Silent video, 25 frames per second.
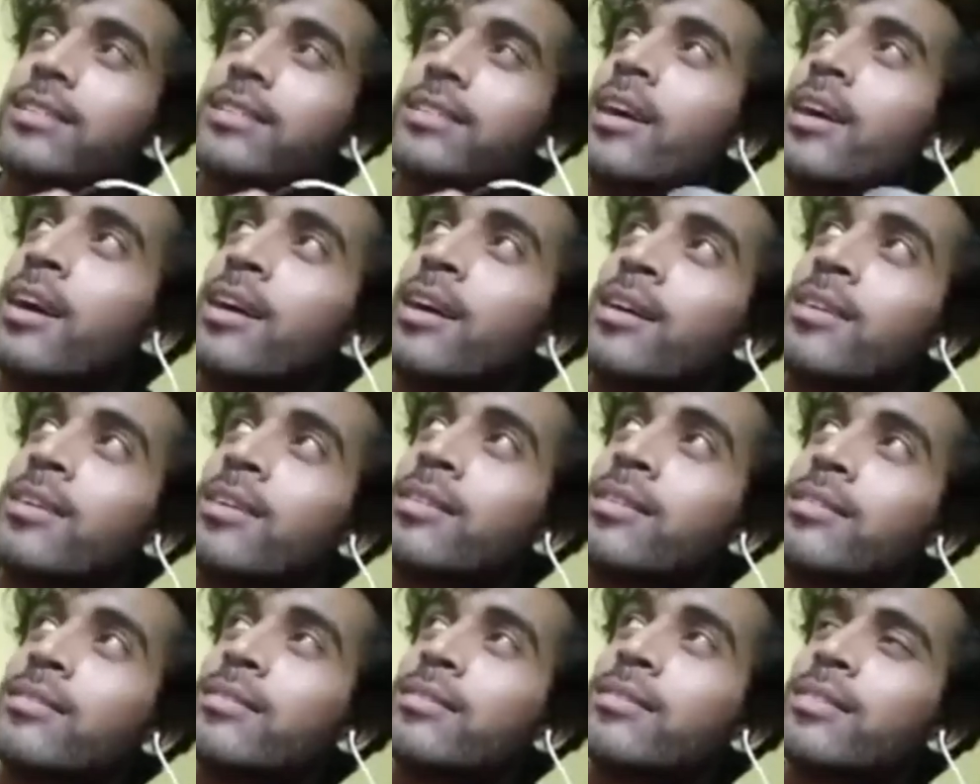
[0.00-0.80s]

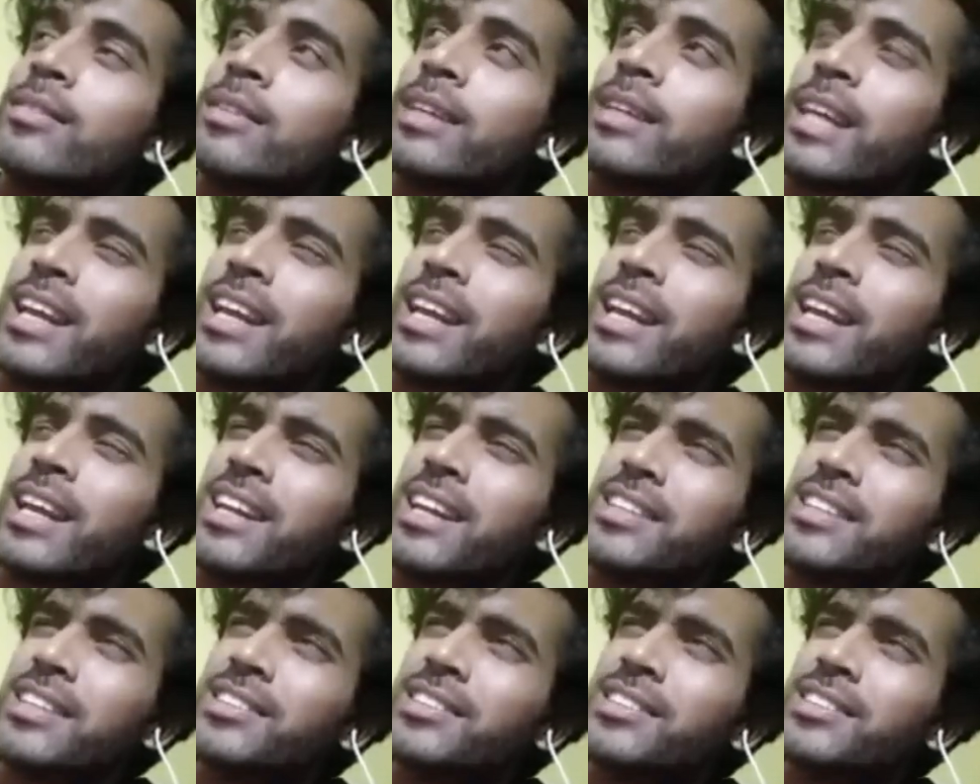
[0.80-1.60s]
Uh, can I
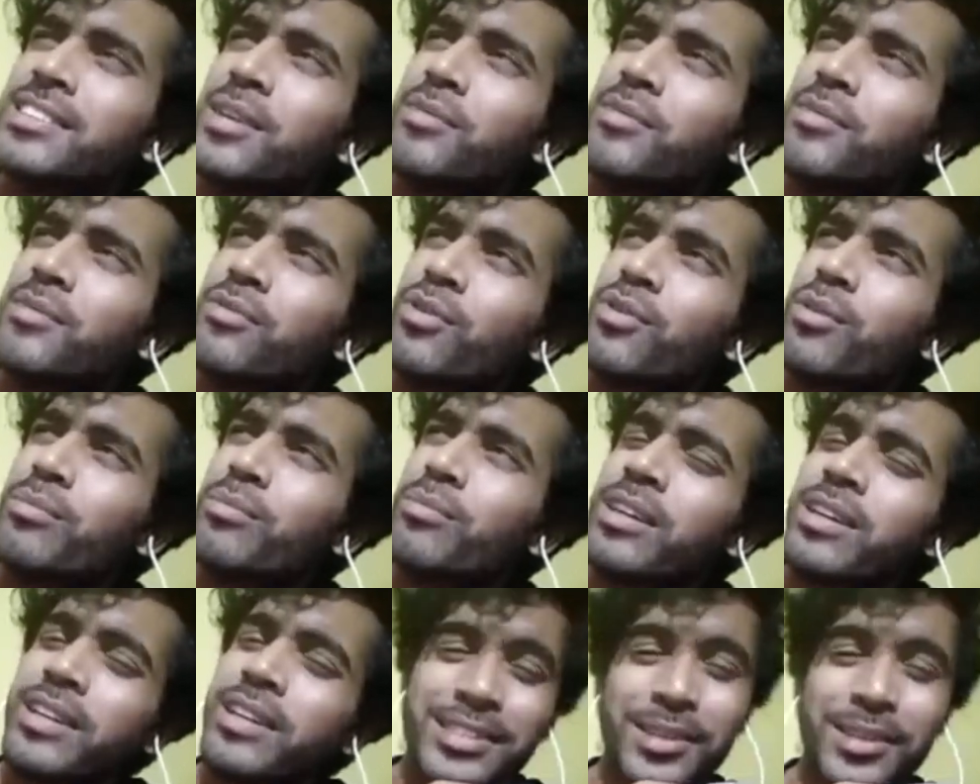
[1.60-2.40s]
jump from
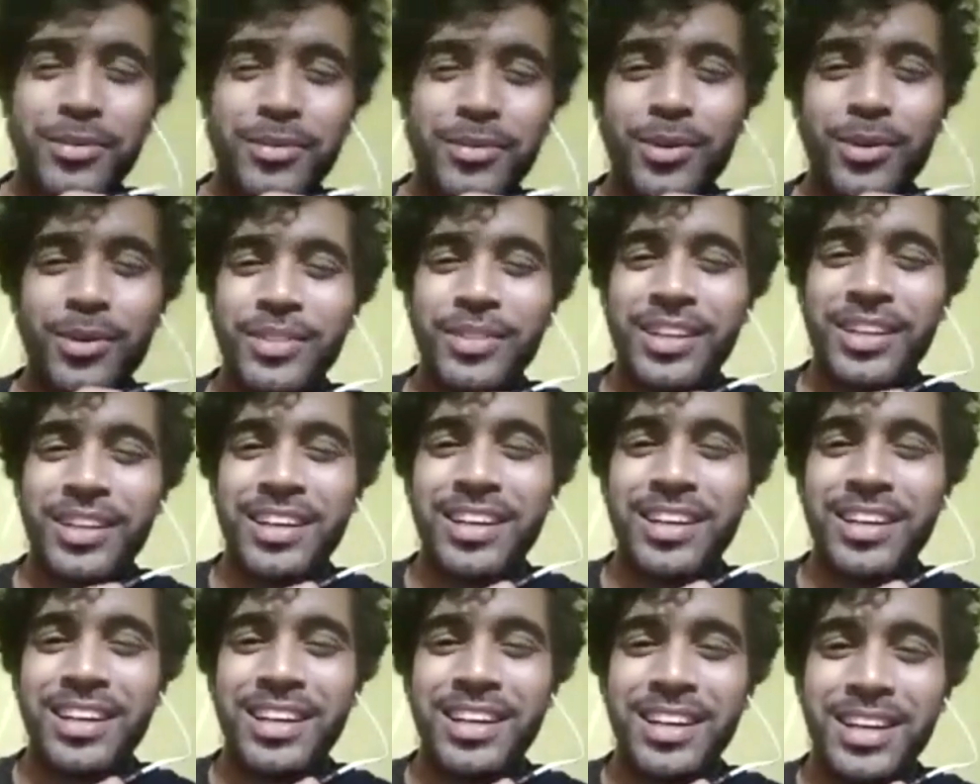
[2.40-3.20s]
there? Can I jump
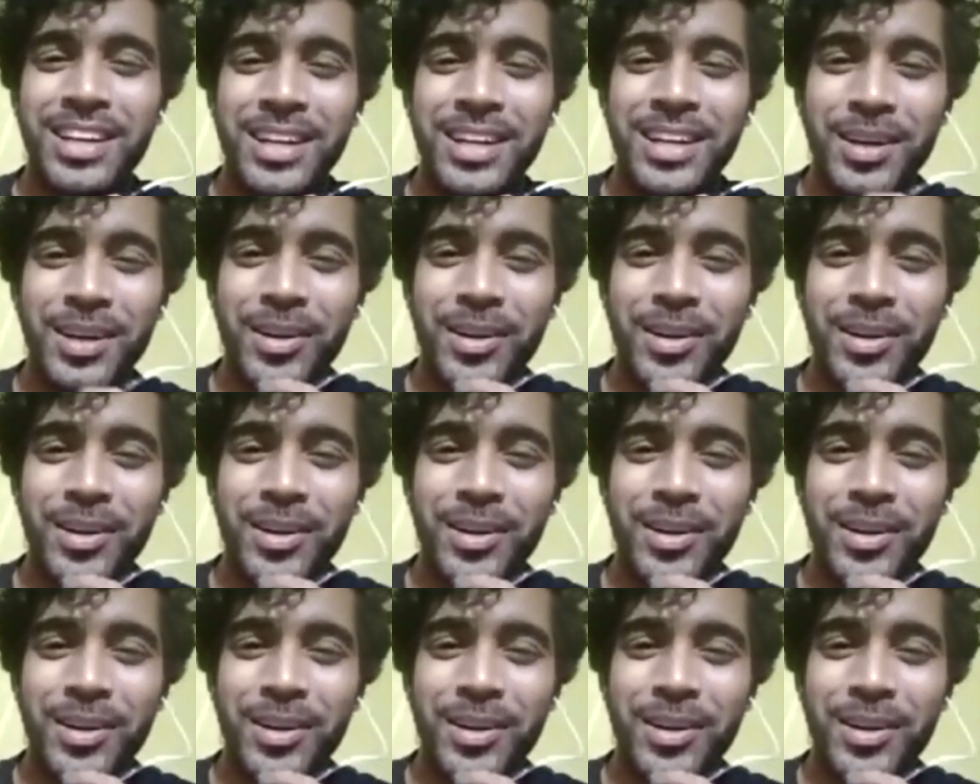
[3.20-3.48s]
from there?